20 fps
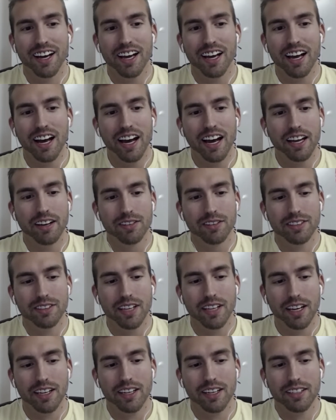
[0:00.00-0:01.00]
I don't
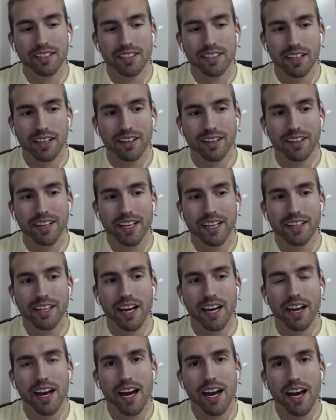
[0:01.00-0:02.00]
think he's gonna let that
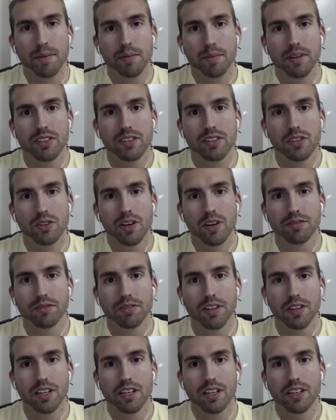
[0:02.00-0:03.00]
happen to
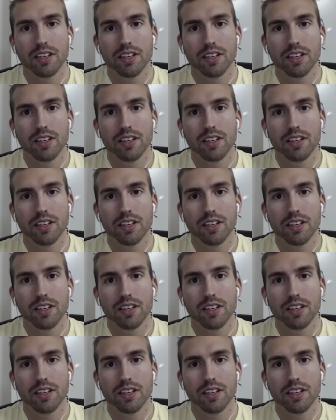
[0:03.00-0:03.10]
LV.